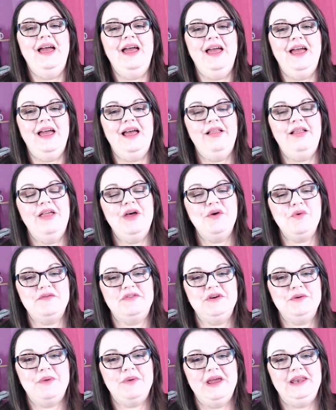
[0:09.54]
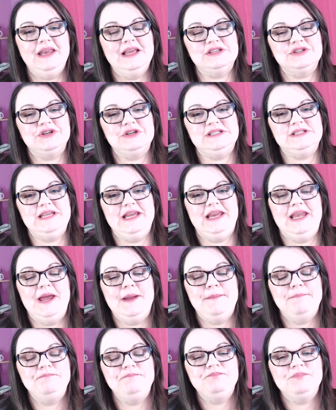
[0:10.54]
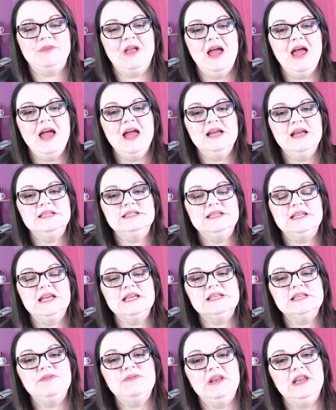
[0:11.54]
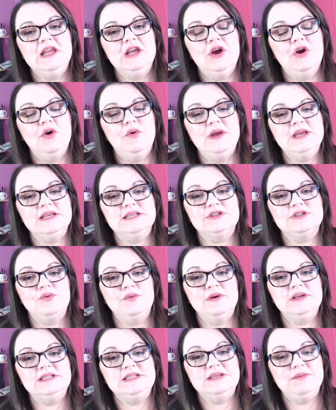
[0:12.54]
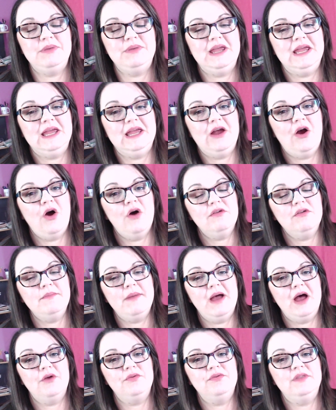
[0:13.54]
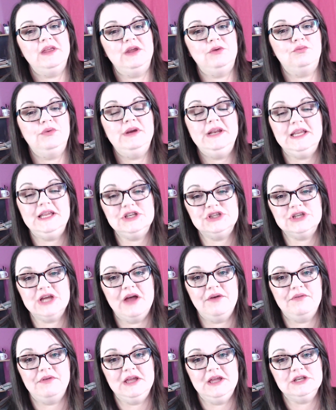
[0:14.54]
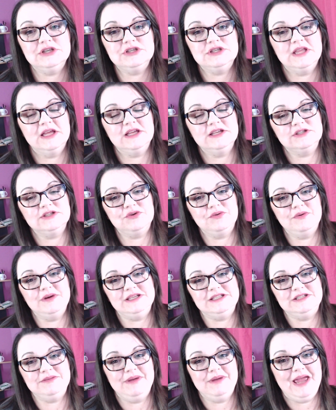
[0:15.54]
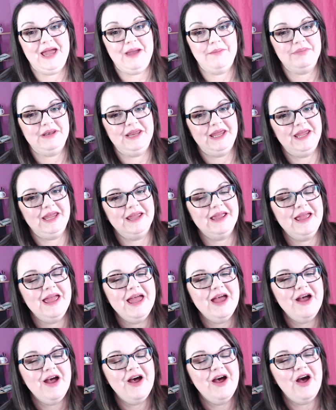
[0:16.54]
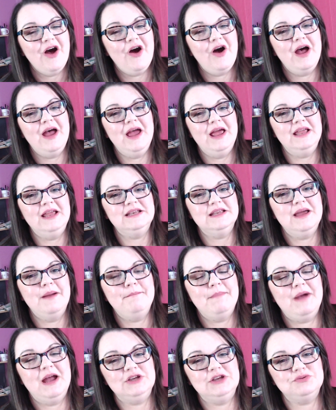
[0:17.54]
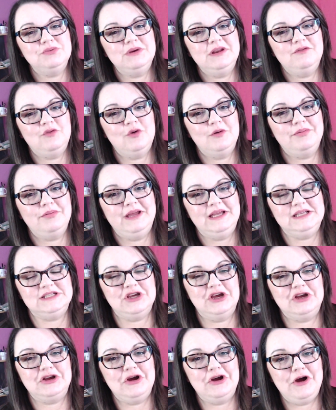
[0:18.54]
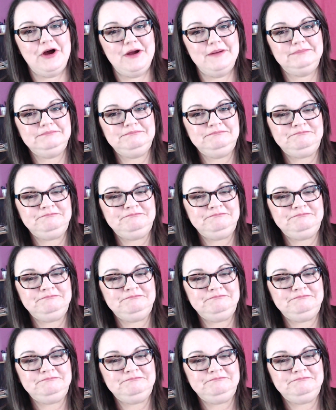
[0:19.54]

Hello everyone, it's Christina. Today's video is going to be all about the reading challenge that is going to be happening on my24plan.com.